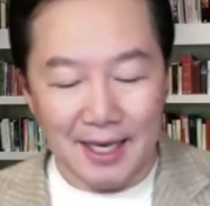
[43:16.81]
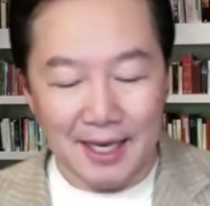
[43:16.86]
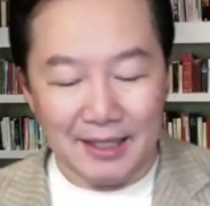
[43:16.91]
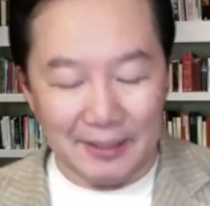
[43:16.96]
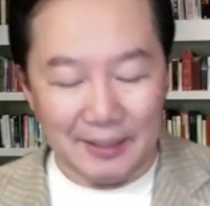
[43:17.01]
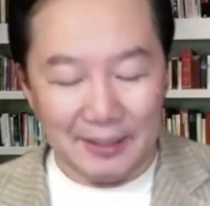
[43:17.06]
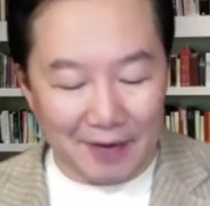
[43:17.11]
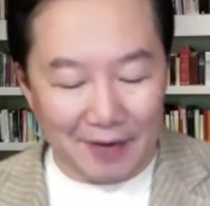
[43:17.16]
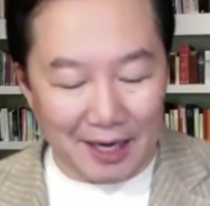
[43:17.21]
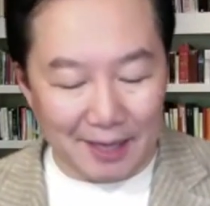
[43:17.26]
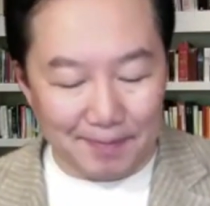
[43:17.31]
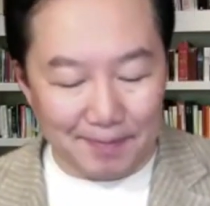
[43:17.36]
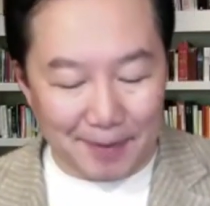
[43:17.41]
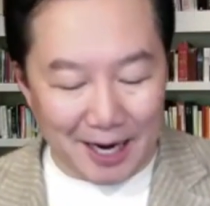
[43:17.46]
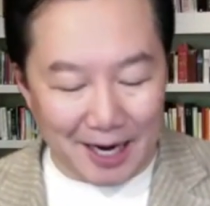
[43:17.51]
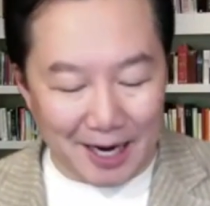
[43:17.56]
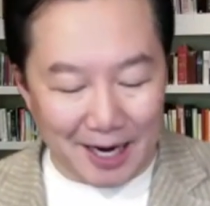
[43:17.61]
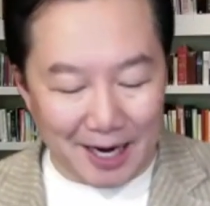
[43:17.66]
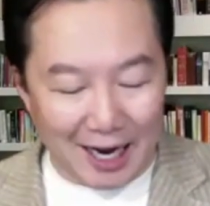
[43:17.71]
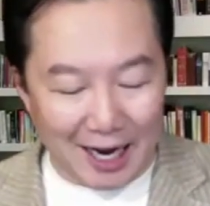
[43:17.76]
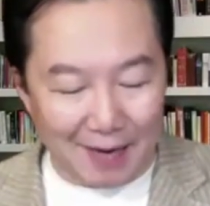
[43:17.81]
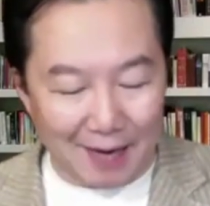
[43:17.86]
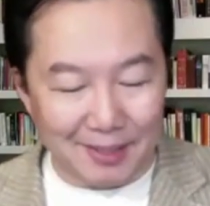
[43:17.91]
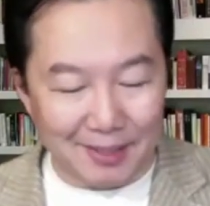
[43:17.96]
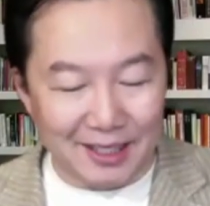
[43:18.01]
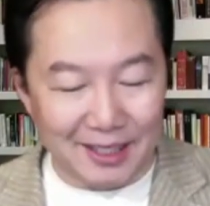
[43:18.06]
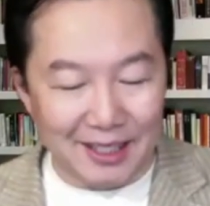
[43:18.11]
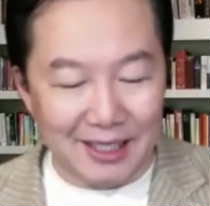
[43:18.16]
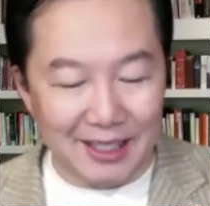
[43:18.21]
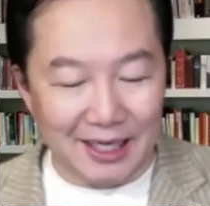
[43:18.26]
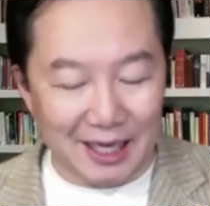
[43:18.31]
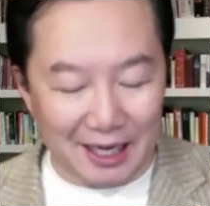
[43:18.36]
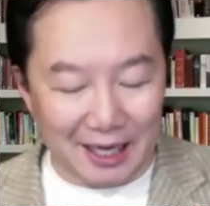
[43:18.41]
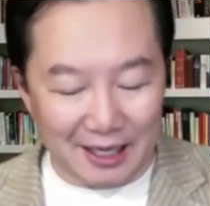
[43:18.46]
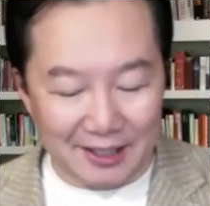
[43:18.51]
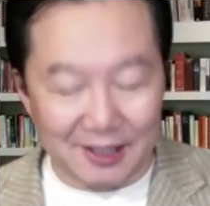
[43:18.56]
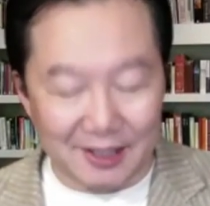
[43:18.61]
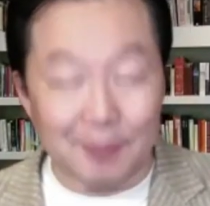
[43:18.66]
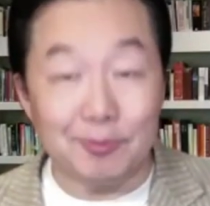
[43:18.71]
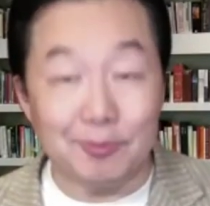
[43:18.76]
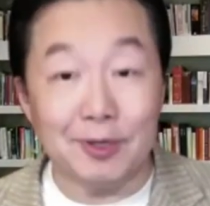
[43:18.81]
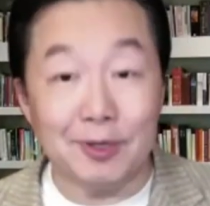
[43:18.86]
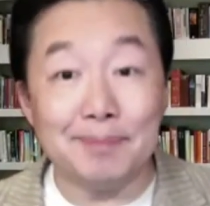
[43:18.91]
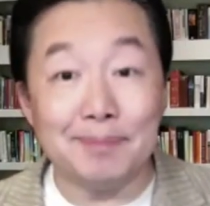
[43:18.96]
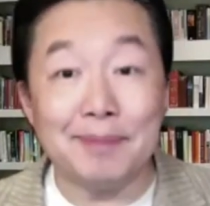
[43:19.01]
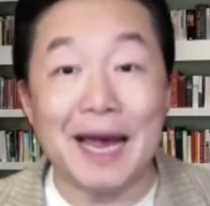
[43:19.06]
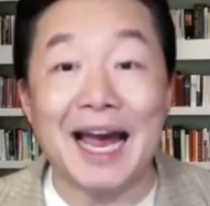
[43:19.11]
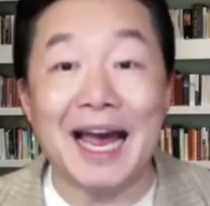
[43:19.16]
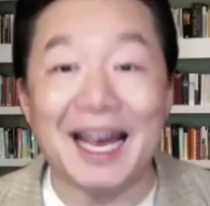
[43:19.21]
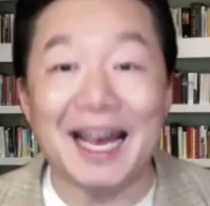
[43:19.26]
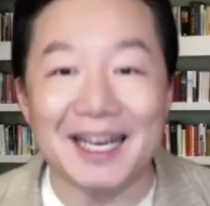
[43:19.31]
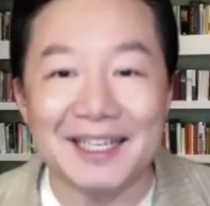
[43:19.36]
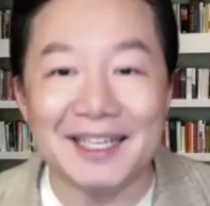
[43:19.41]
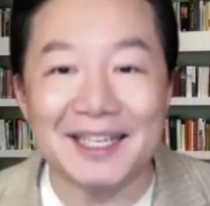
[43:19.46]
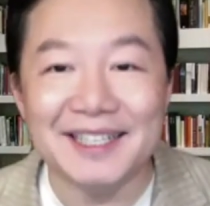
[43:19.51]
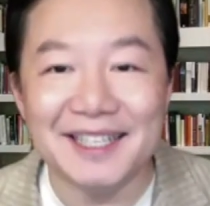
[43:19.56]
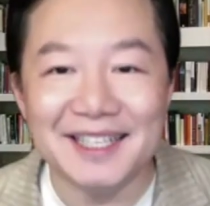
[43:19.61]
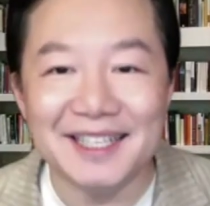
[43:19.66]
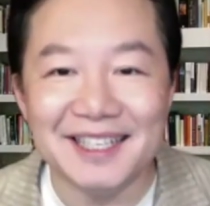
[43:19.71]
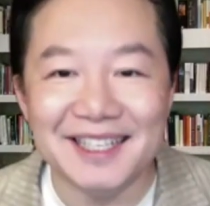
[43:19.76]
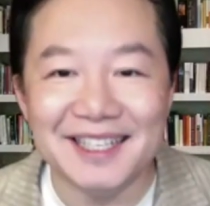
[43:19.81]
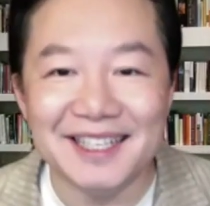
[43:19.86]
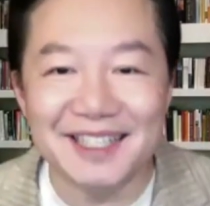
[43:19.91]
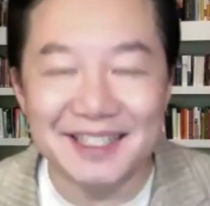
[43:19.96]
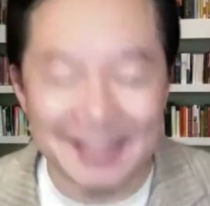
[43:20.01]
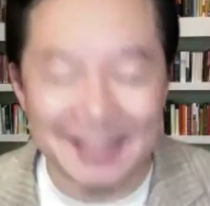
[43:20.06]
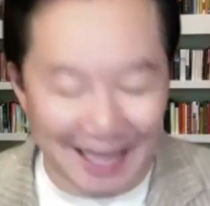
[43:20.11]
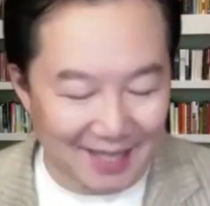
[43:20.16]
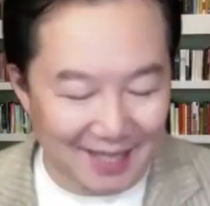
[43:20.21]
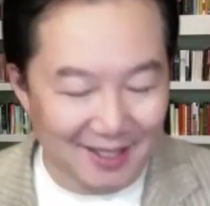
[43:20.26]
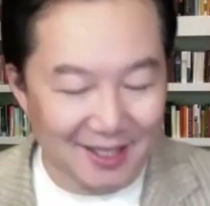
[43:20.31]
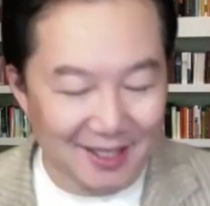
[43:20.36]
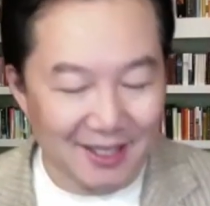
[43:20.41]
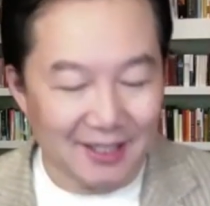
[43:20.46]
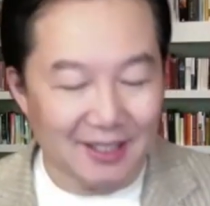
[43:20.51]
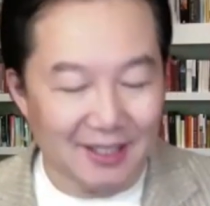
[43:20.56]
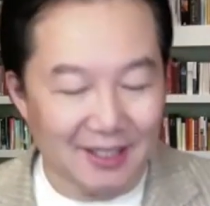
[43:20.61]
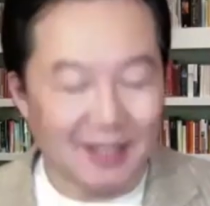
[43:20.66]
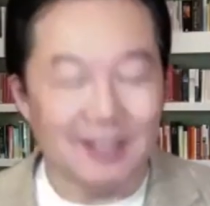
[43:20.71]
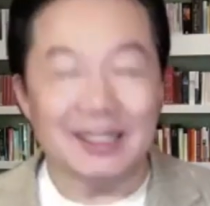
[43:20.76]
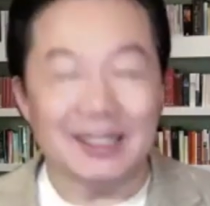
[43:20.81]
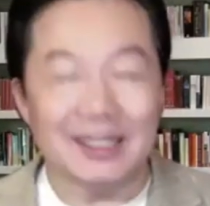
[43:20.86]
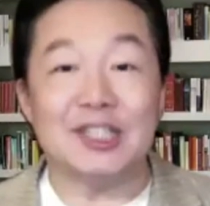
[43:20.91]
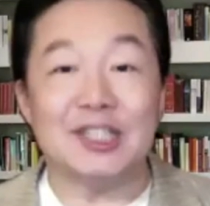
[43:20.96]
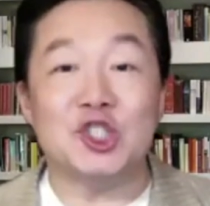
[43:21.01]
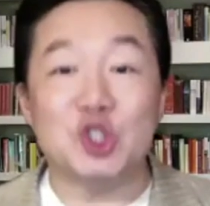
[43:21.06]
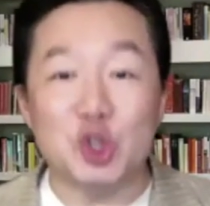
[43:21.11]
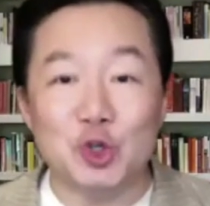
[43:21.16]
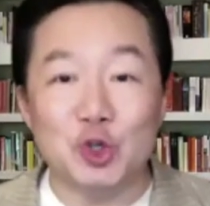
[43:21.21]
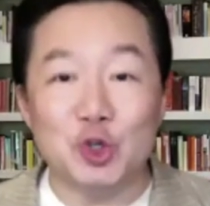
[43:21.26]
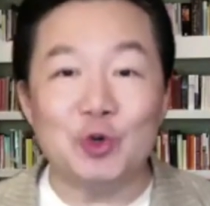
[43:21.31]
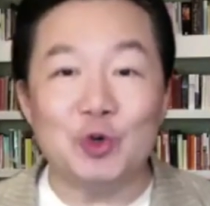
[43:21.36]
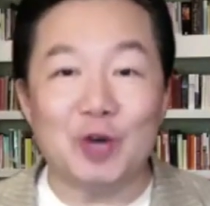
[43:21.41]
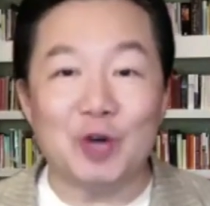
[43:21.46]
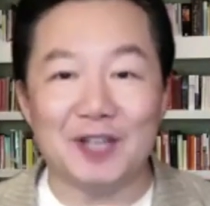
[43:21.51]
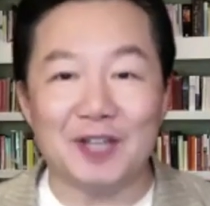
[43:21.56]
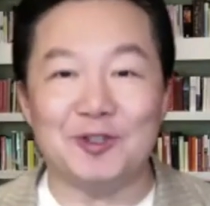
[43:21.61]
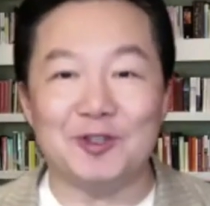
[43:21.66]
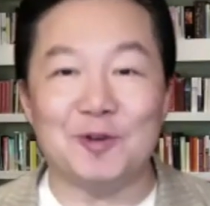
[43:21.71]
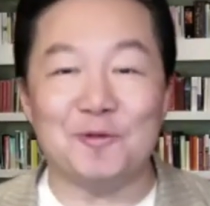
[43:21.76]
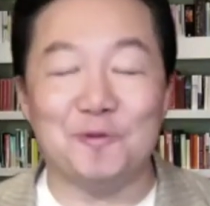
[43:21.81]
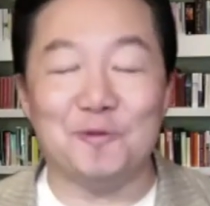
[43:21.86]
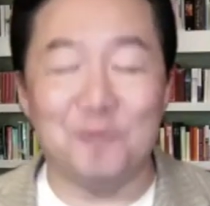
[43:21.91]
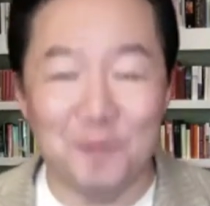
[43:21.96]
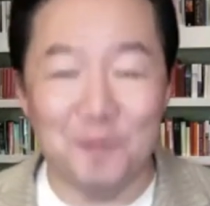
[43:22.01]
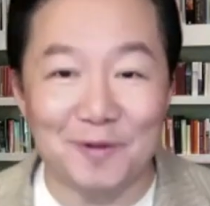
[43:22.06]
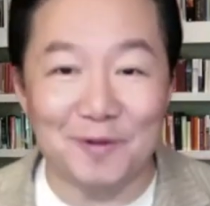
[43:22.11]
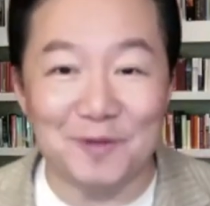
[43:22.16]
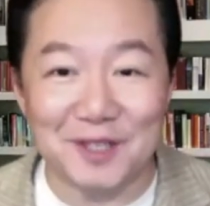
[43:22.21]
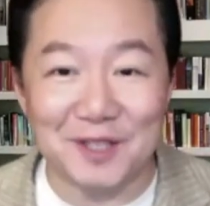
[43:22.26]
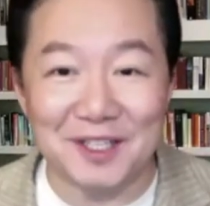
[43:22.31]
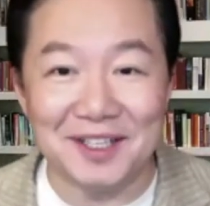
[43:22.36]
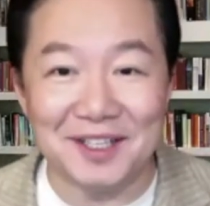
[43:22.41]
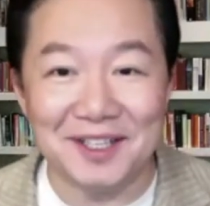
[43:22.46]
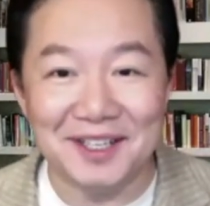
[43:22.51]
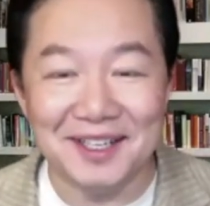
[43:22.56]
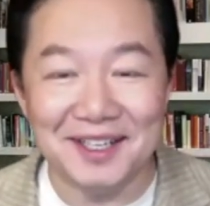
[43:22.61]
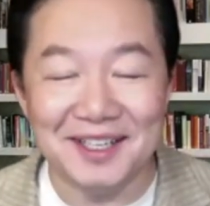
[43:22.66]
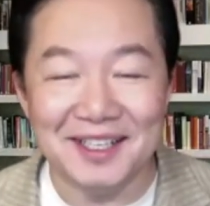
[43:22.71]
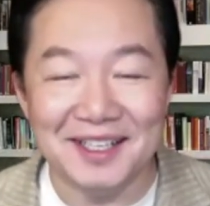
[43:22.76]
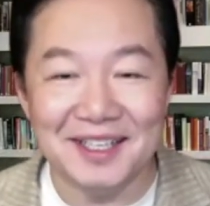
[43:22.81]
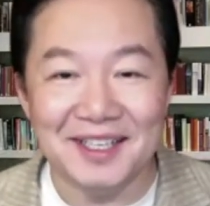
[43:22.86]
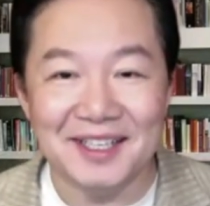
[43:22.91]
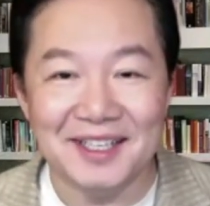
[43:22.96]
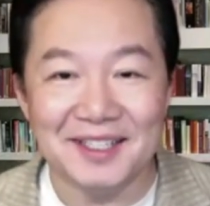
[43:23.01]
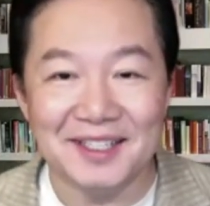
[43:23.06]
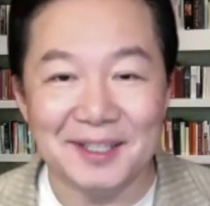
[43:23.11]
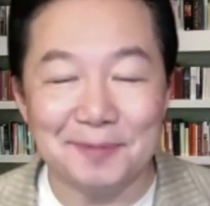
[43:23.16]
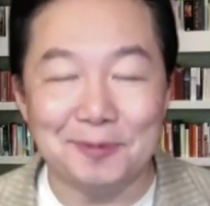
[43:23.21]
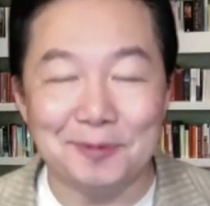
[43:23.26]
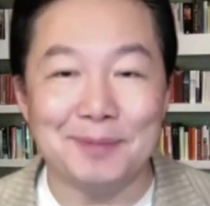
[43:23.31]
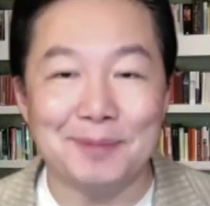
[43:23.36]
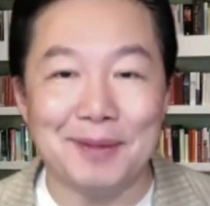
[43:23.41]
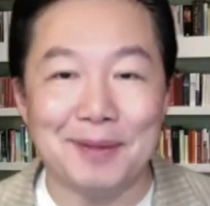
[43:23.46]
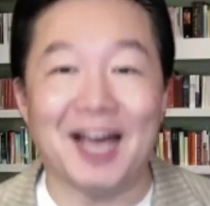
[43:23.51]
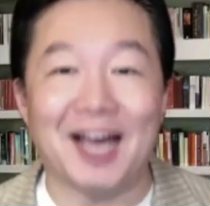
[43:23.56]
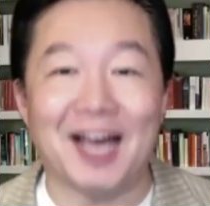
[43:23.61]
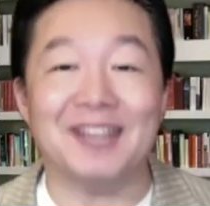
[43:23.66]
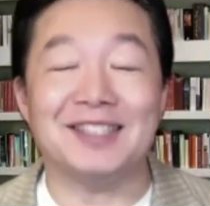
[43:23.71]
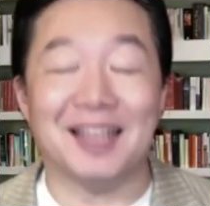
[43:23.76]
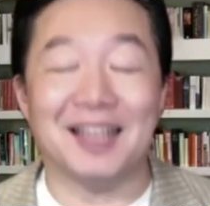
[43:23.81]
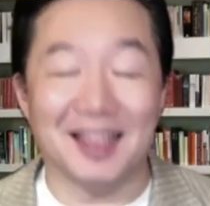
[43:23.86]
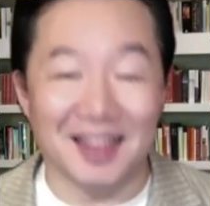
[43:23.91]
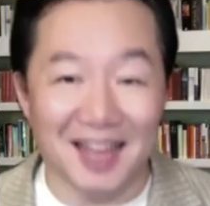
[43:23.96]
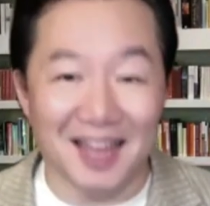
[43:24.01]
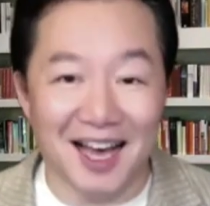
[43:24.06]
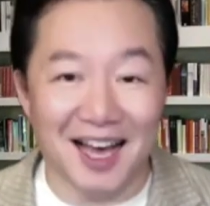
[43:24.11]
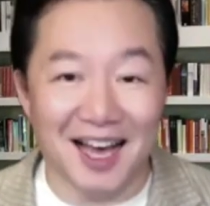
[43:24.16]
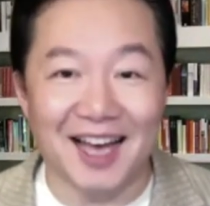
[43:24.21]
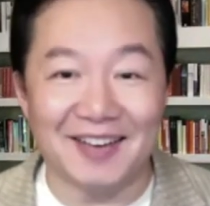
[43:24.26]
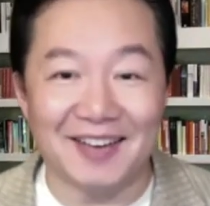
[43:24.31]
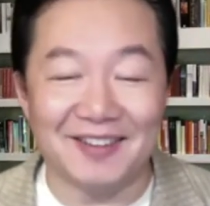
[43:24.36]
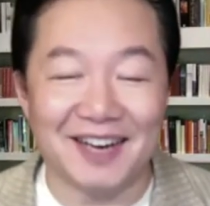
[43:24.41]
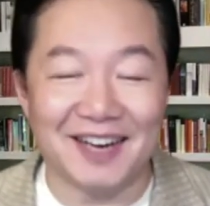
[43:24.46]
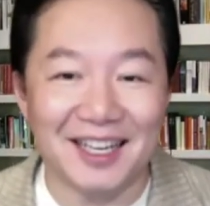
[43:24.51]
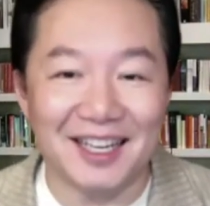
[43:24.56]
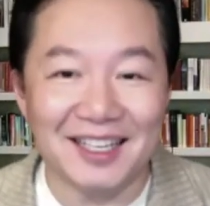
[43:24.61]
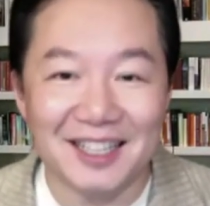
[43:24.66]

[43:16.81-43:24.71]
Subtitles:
Divided by how many Supreme Pack is that? That's 250 Supreme Pack. That's a lot, right?